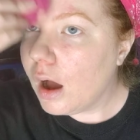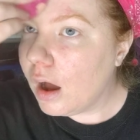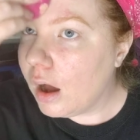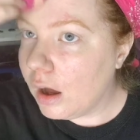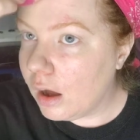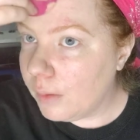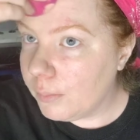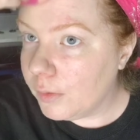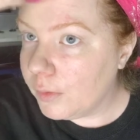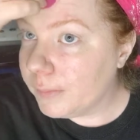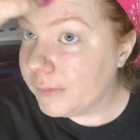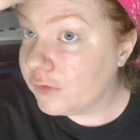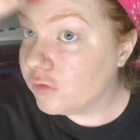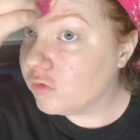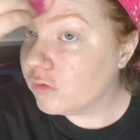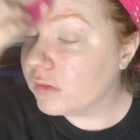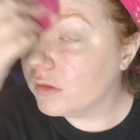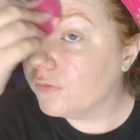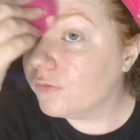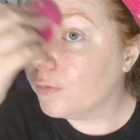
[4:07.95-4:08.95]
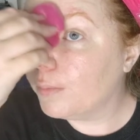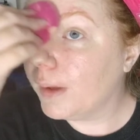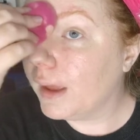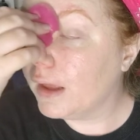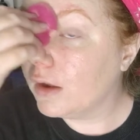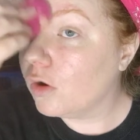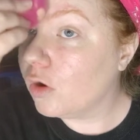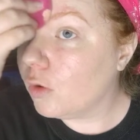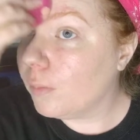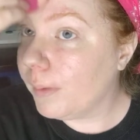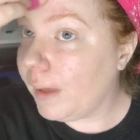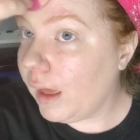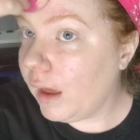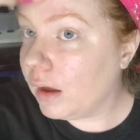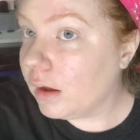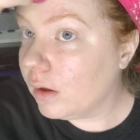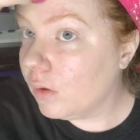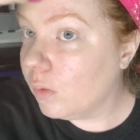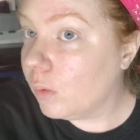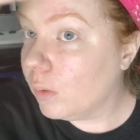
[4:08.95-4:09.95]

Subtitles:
Her mistress never paid her back.